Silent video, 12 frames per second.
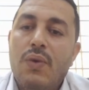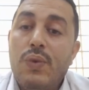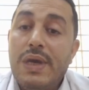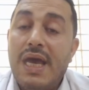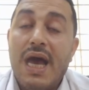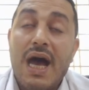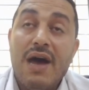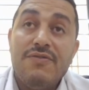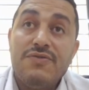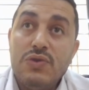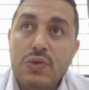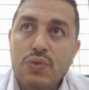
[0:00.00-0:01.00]
we
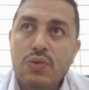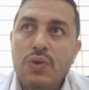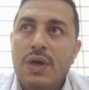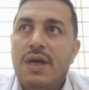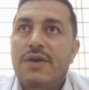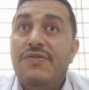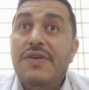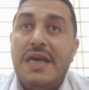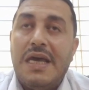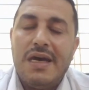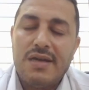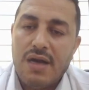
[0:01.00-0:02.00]
have to
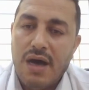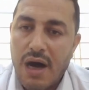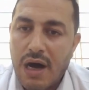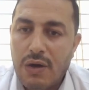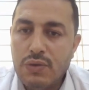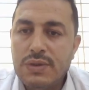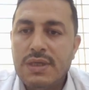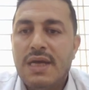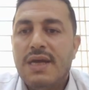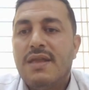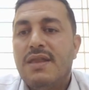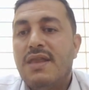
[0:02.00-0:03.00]
figure out
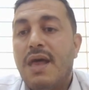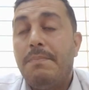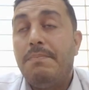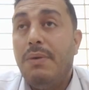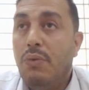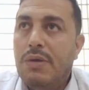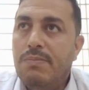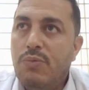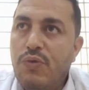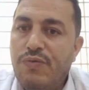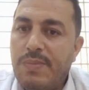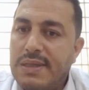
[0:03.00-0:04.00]
the bowel
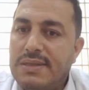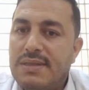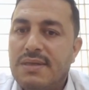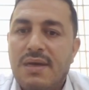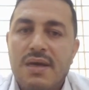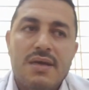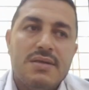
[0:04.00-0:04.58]
movement,